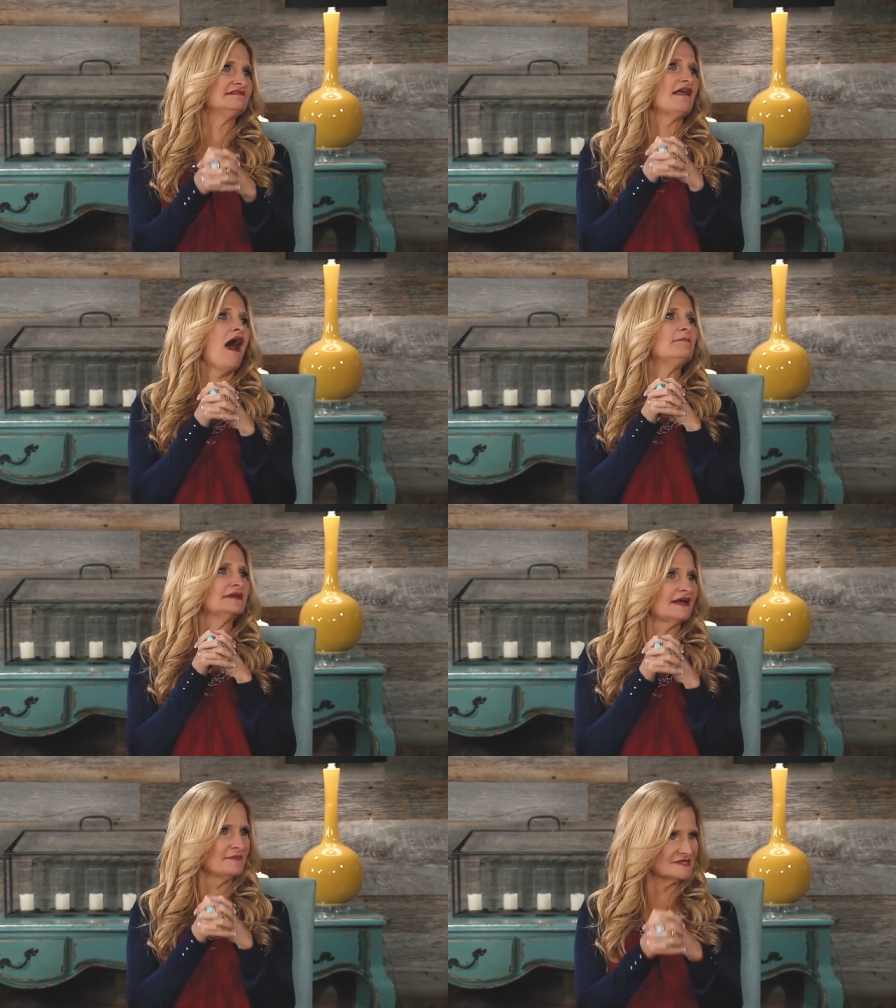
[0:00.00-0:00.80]
not
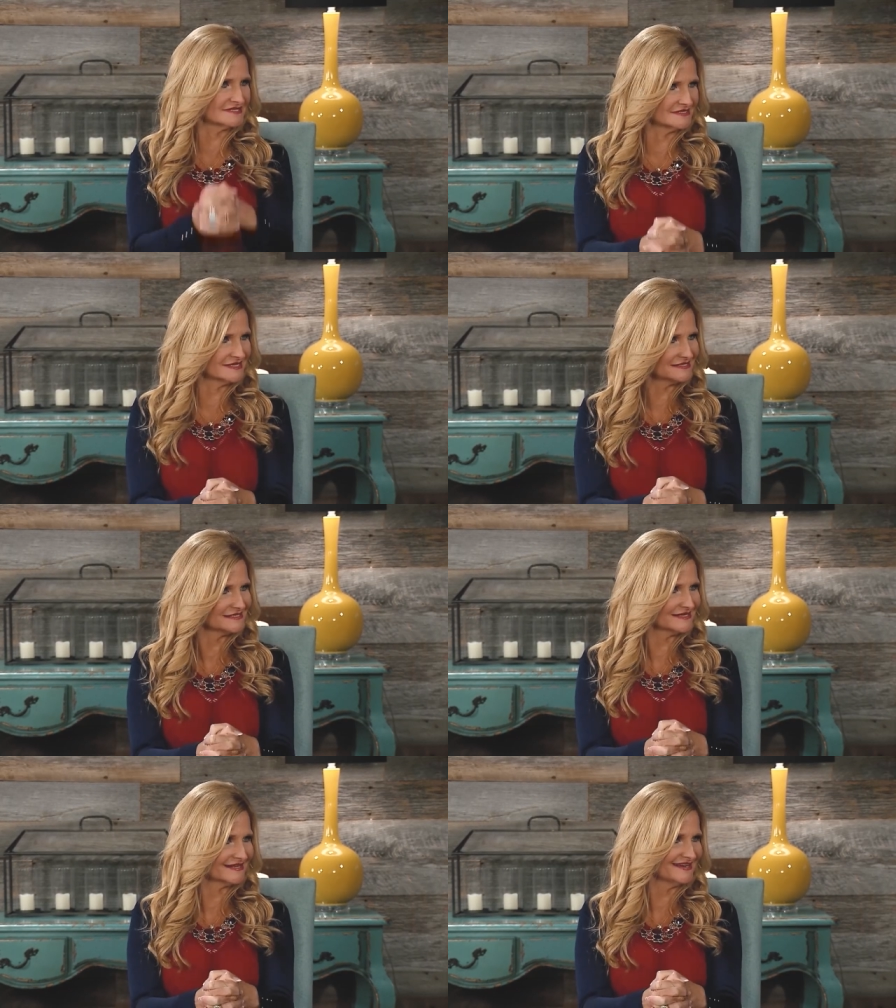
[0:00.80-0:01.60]
become a
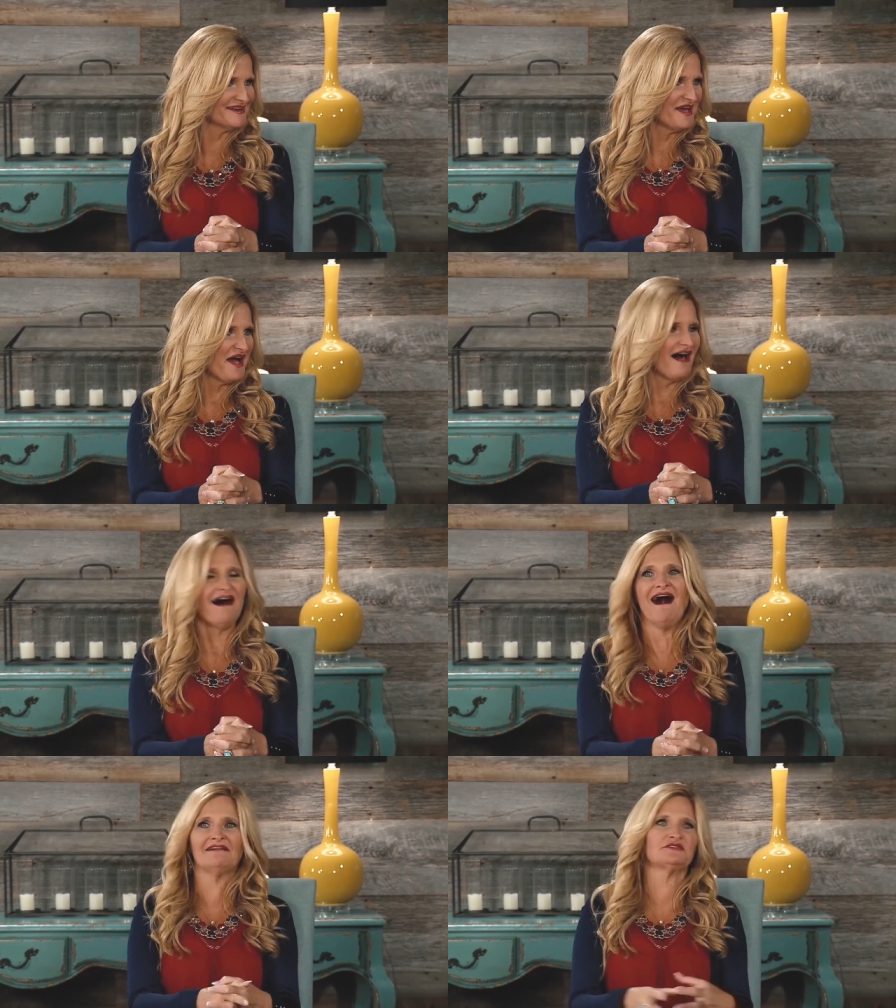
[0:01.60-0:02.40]
statistic. And
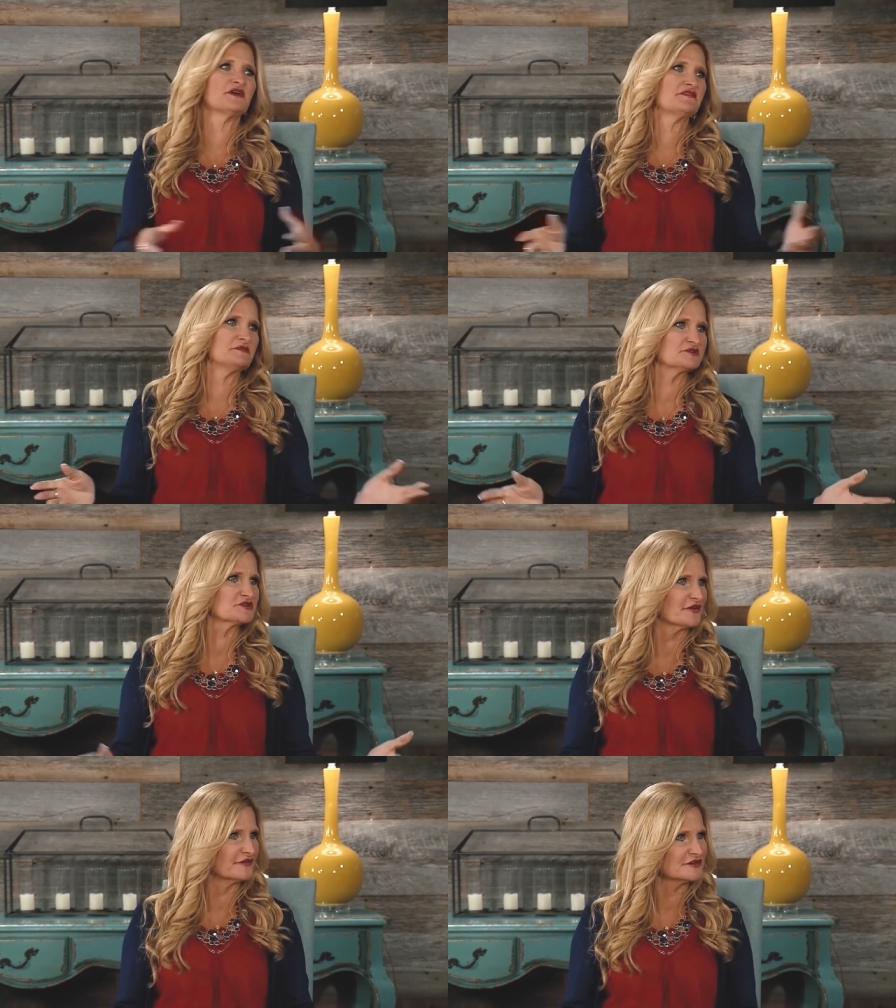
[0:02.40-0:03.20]
all three of them
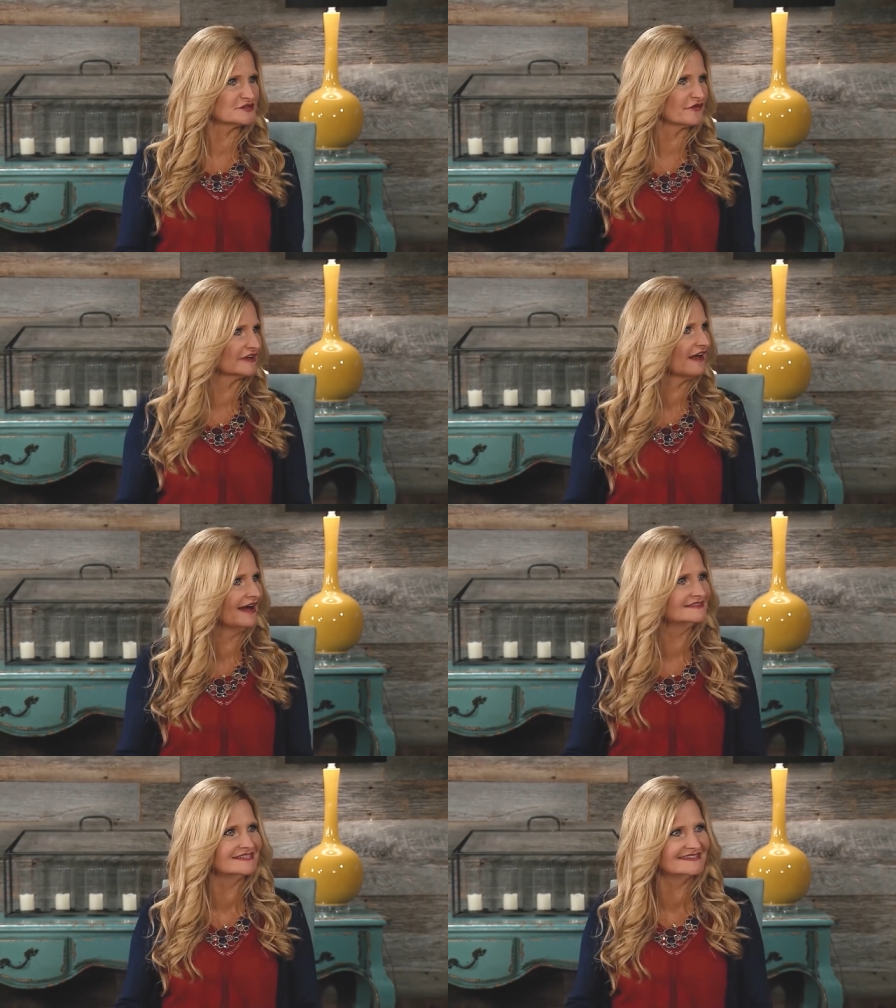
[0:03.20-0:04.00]
are serving
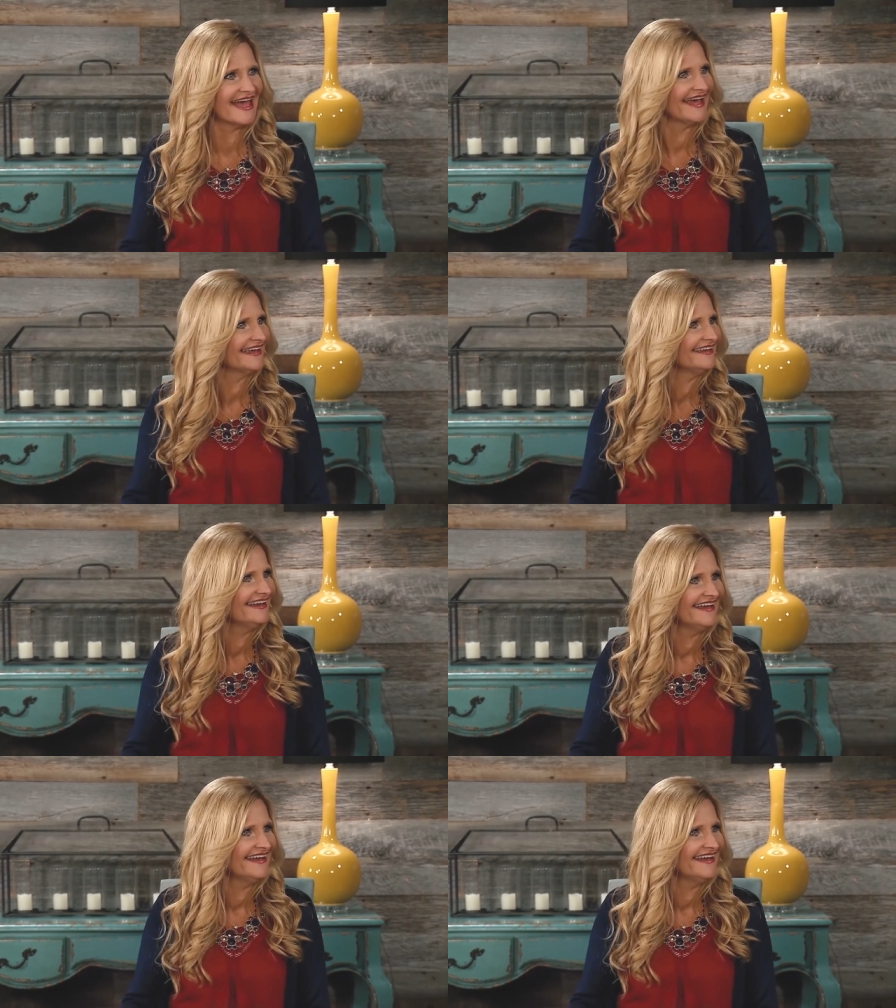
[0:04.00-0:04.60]
God today.